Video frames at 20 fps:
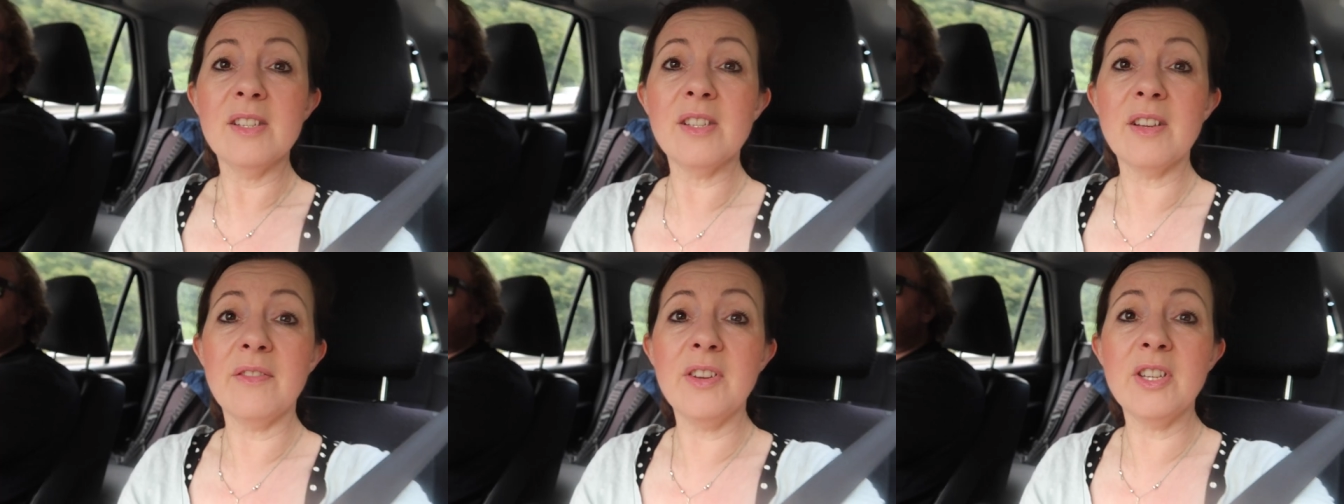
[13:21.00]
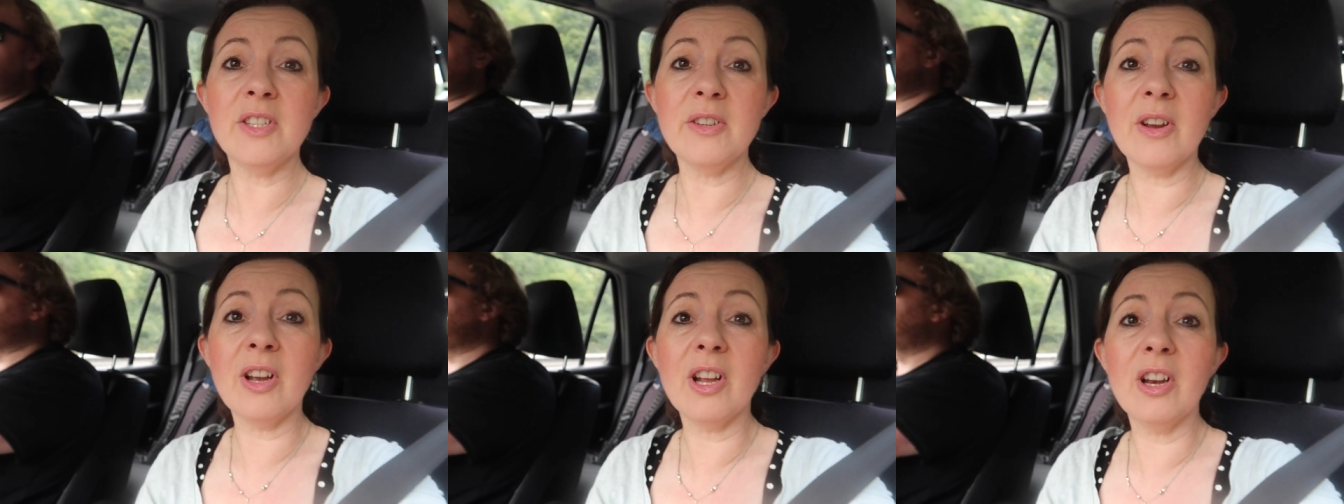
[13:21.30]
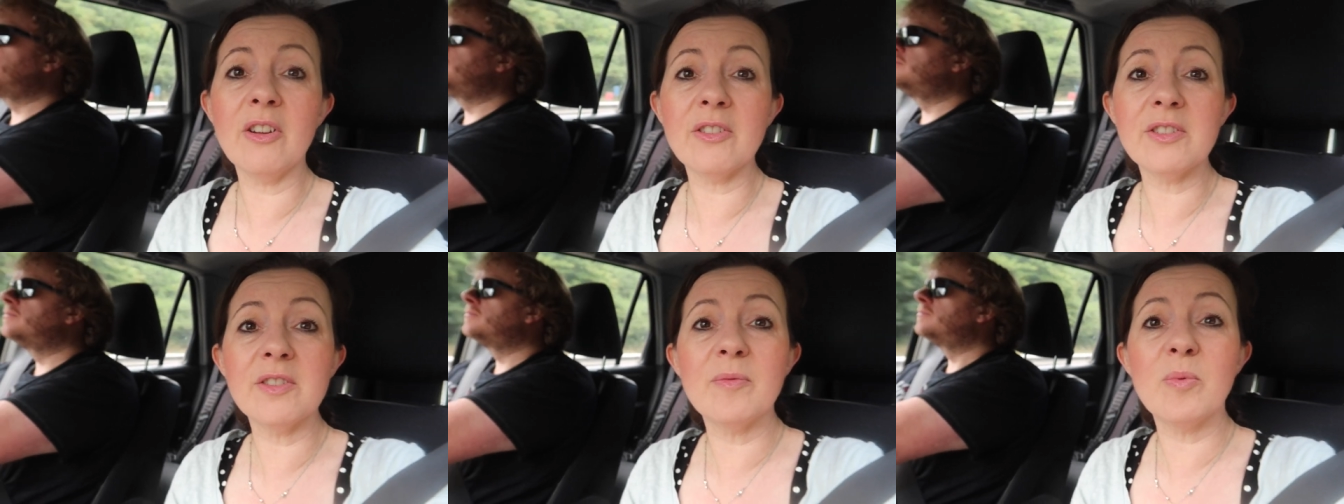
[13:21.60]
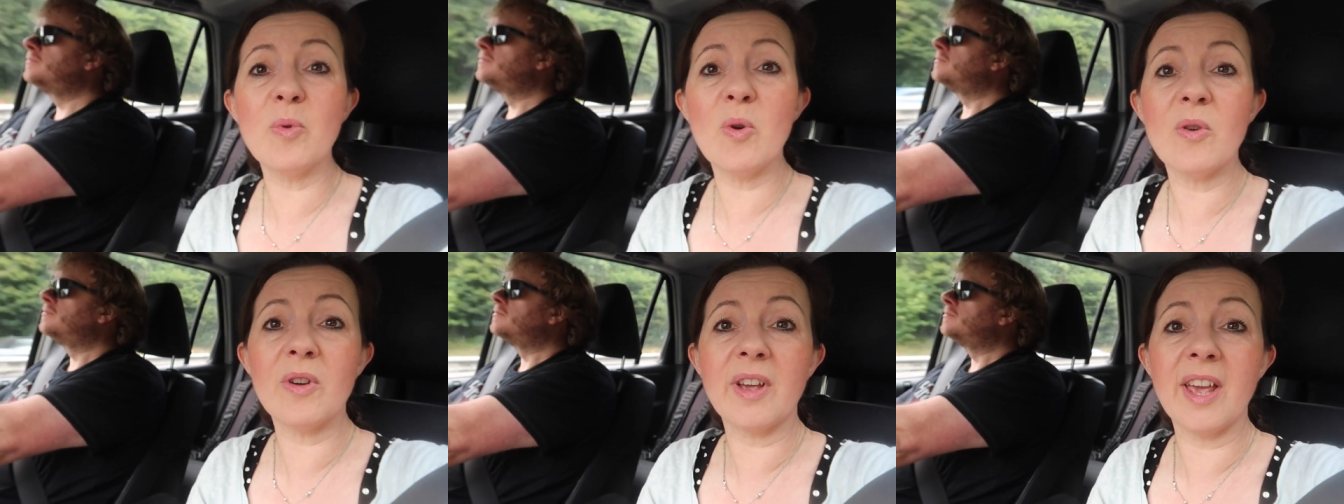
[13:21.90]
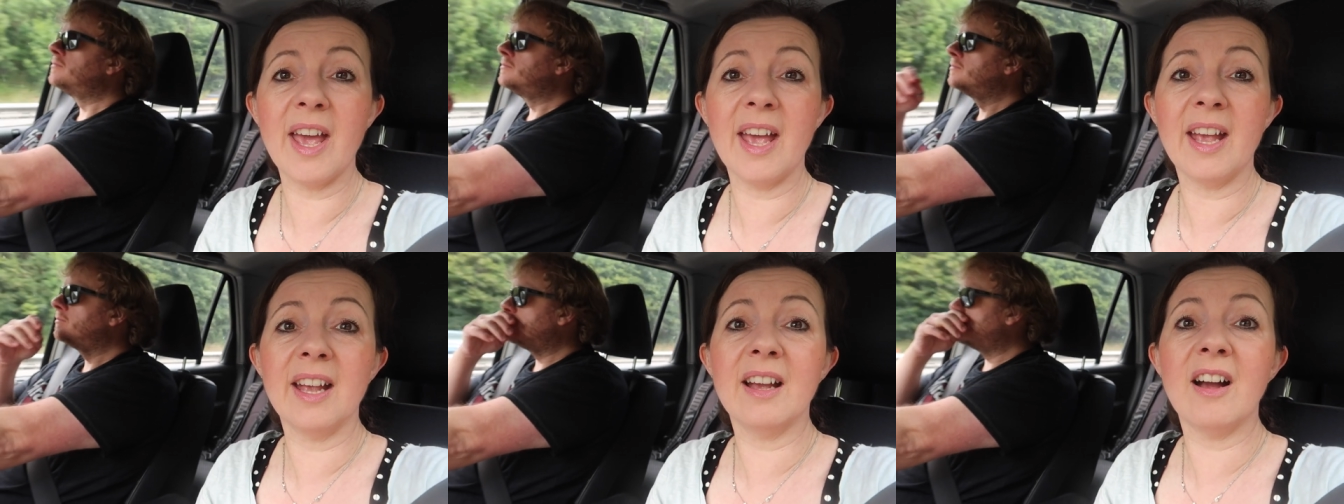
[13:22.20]
So if you're doing a lot of
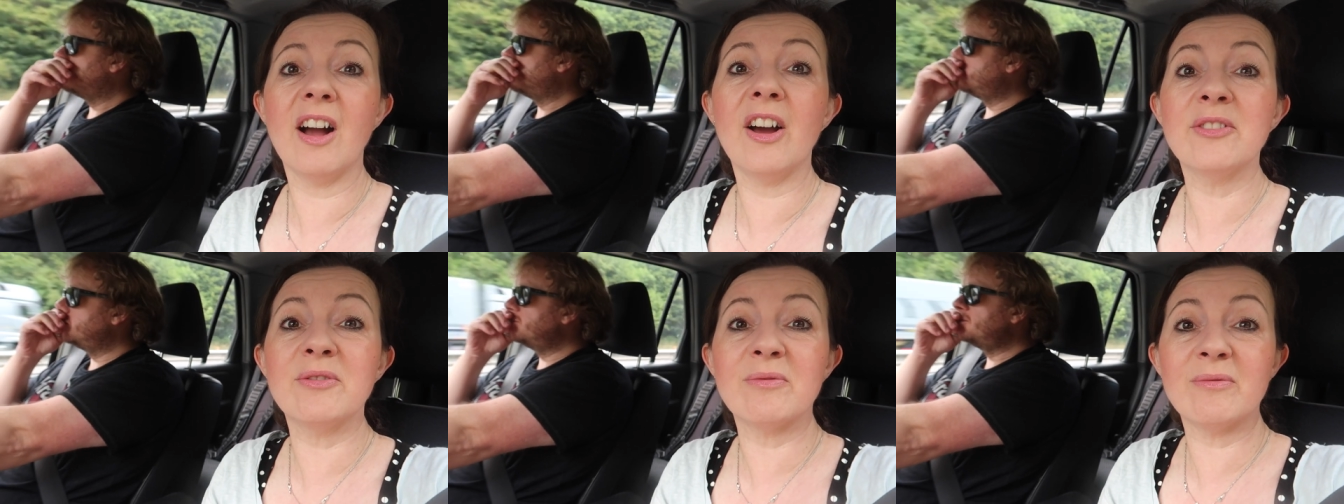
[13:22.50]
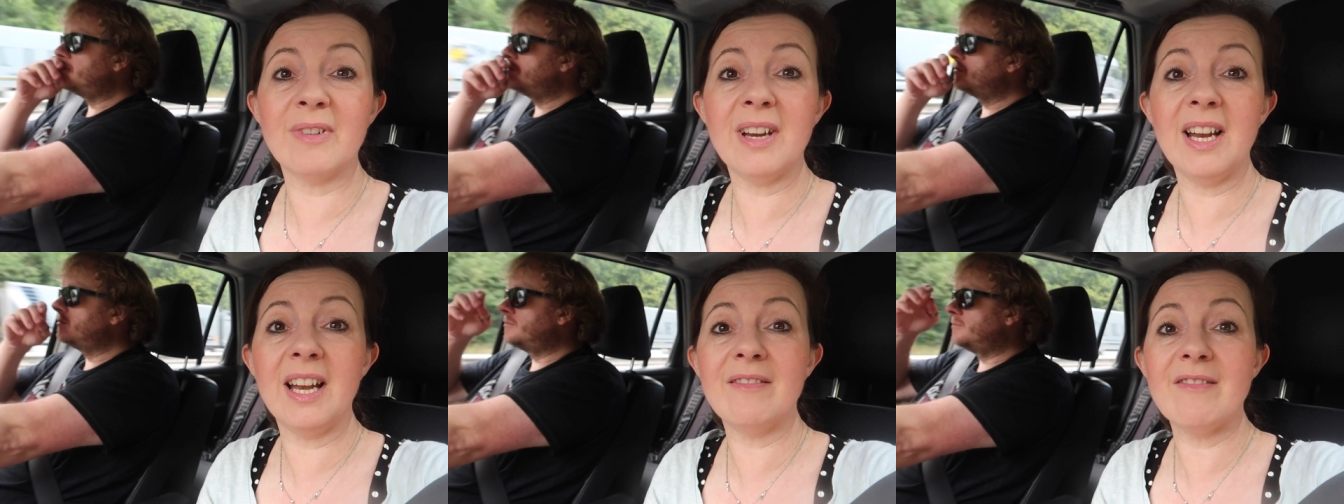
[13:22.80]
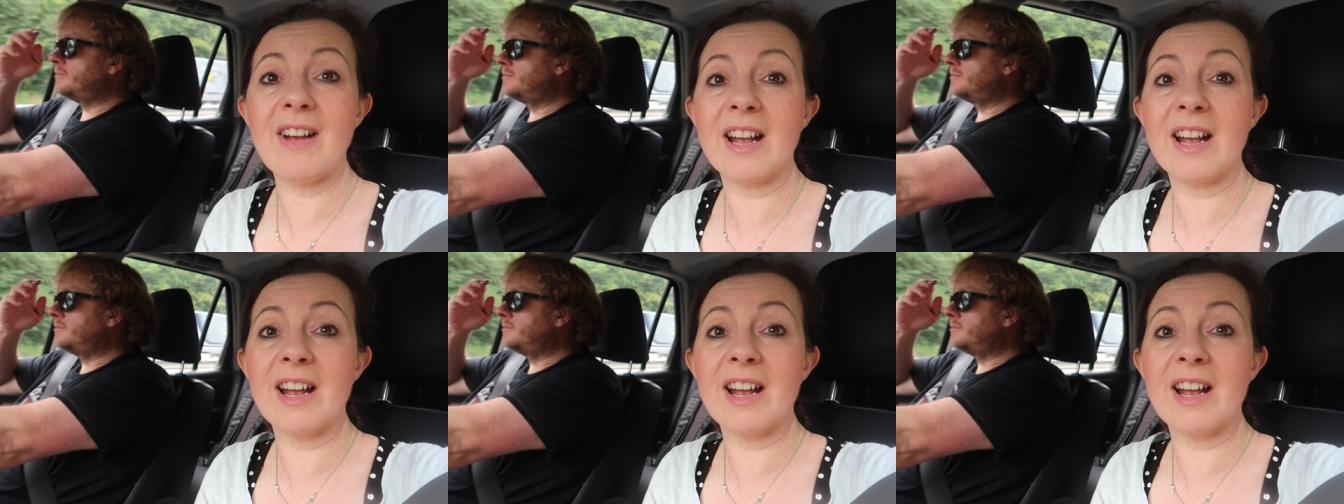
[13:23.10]
walking, I'd really